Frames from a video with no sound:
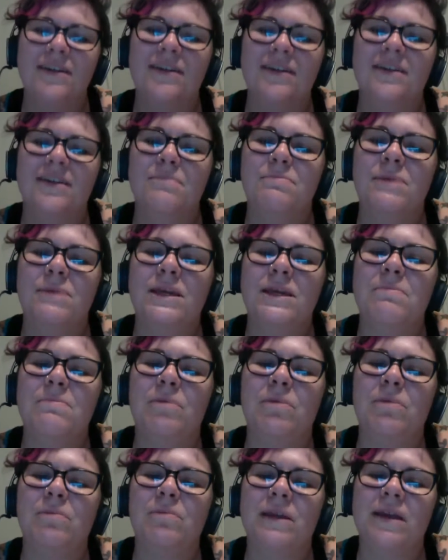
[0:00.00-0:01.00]
people
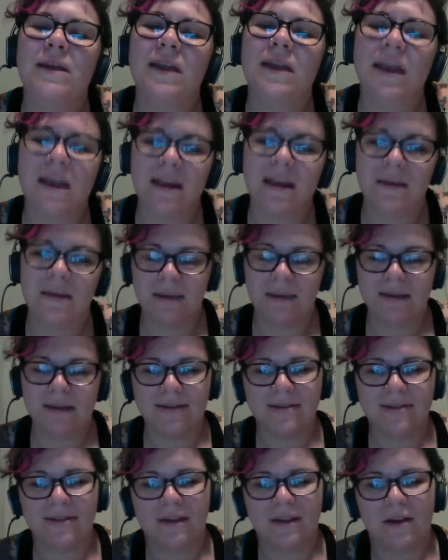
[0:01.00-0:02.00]
being in it
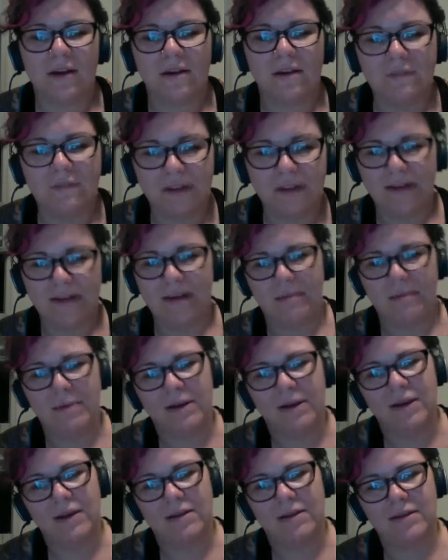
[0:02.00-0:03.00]
because they're affected by
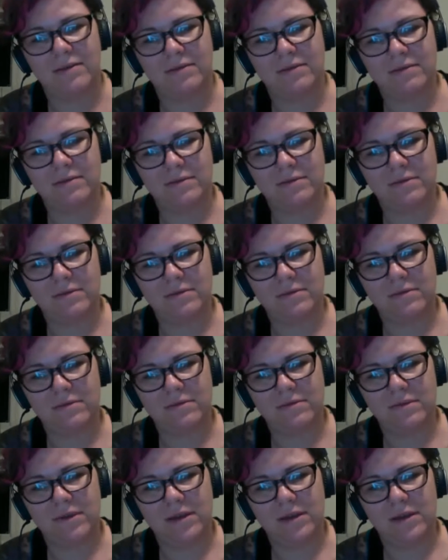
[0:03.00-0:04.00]
it,
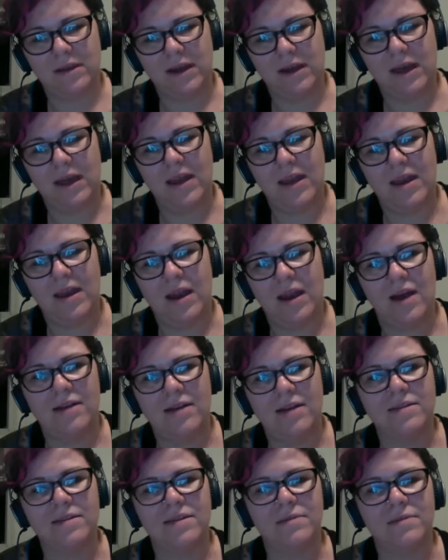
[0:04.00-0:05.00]
and not
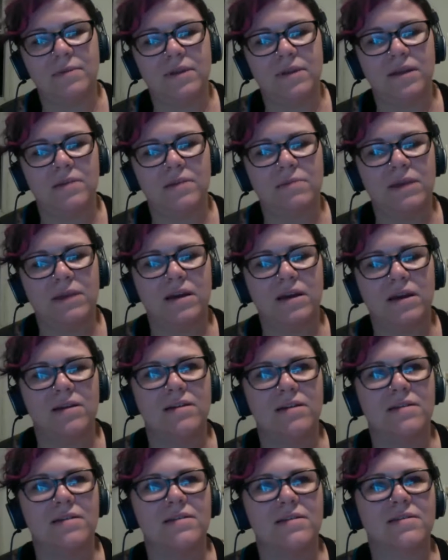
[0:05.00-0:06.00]
simply
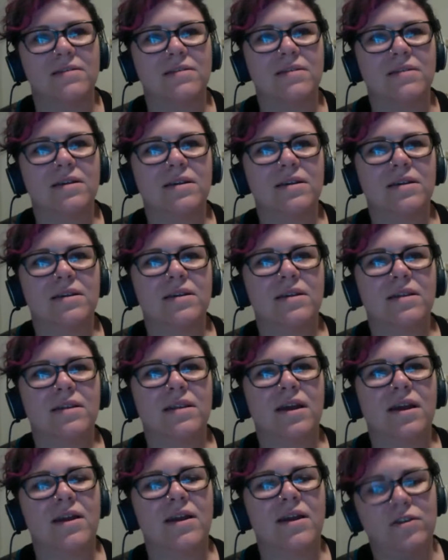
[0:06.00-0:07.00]
because
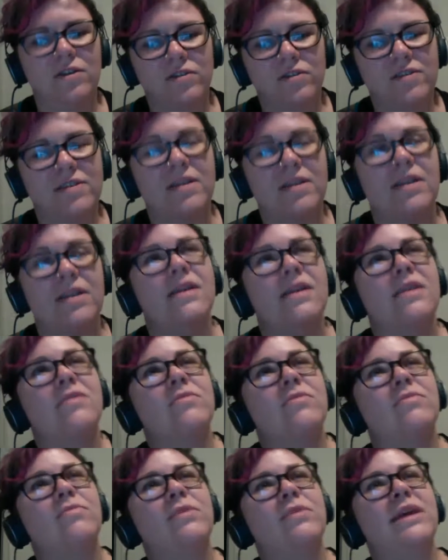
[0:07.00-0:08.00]
they're interested in it.
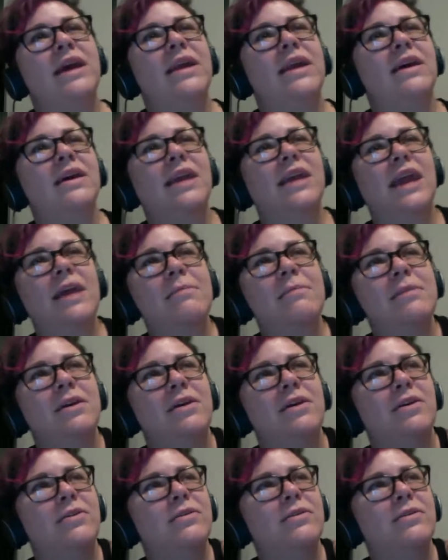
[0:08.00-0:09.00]
We had a
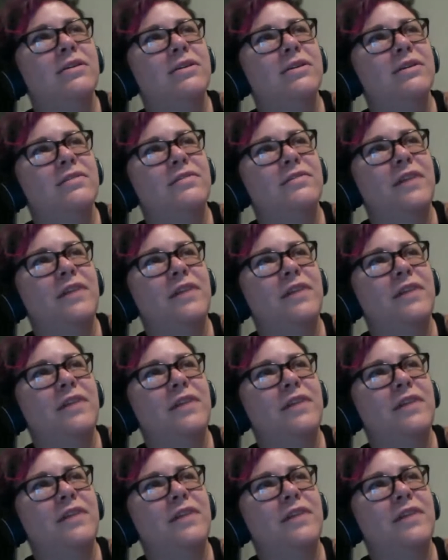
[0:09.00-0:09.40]
cameo, a Fell